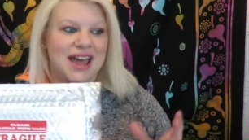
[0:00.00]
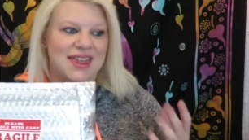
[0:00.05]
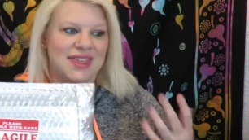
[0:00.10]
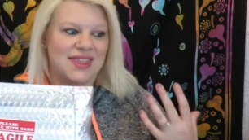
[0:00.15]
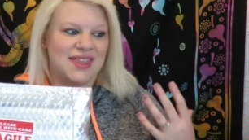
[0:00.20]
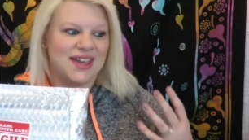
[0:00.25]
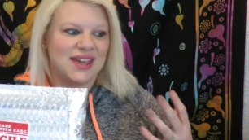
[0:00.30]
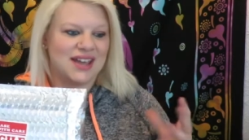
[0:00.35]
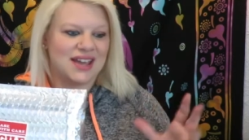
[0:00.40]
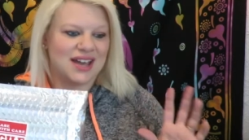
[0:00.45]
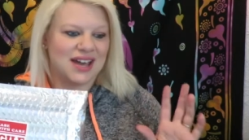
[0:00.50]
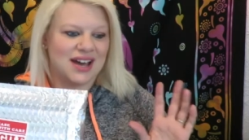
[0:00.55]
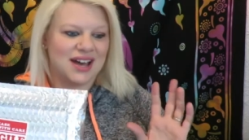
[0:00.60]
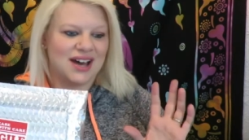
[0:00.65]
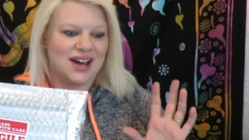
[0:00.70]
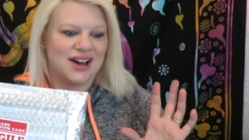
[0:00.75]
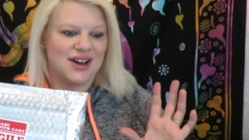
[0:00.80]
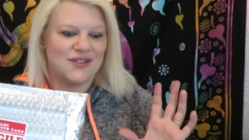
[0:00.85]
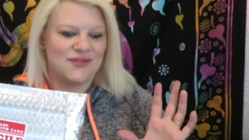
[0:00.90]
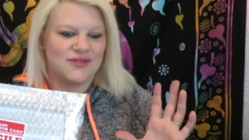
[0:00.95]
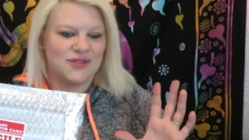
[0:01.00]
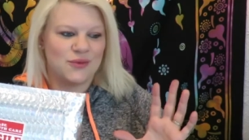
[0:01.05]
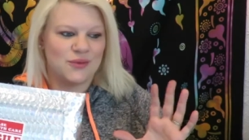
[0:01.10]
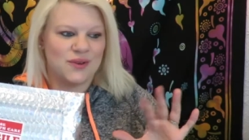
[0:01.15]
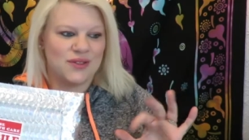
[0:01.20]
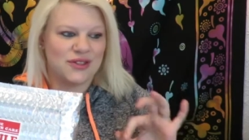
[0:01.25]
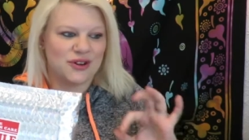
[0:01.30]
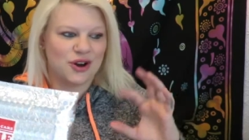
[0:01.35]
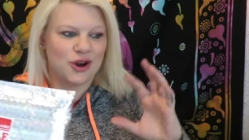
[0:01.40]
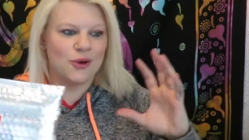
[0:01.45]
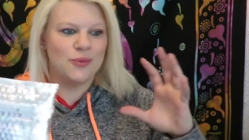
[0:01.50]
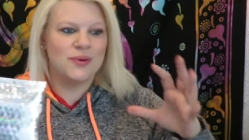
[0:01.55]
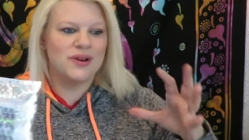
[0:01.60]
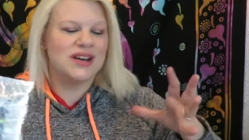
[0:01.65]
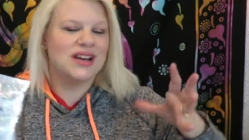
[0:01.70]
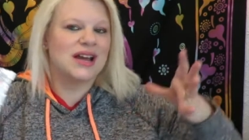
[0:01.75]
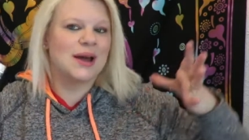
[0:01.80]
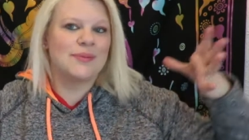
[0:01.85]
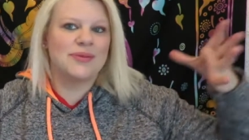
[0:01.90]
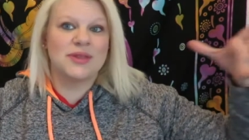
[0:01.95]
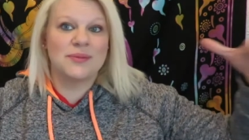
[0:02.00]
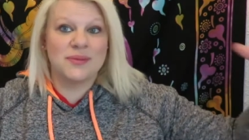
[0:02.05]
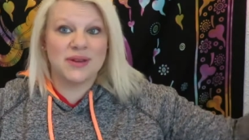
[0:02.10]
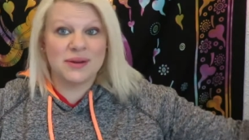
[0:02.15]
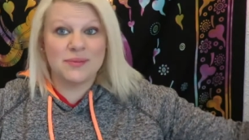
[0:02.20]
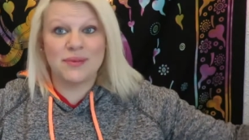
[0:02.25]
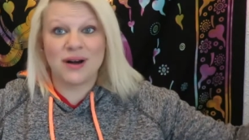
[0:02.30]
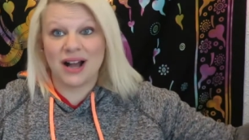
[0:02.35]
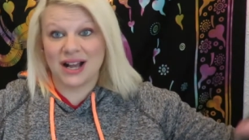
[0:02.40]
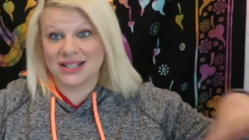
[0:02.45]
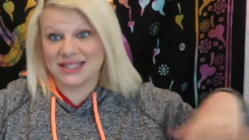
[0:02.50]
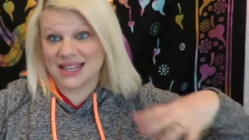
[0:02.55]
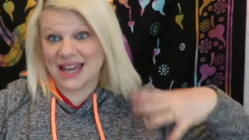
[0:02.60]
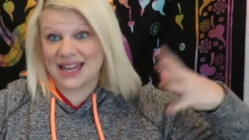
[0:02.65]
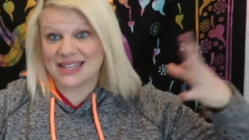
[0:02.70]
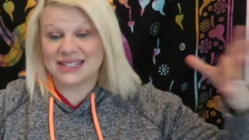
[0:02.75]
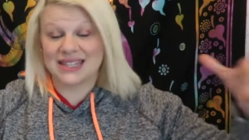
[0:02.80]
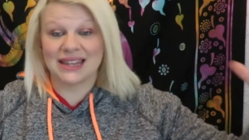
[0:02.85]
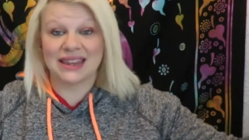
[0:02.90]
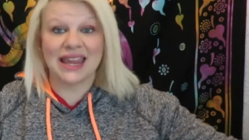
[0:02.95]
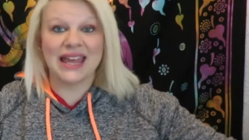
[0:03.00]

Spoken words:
I think of when they're opening up the big box that has a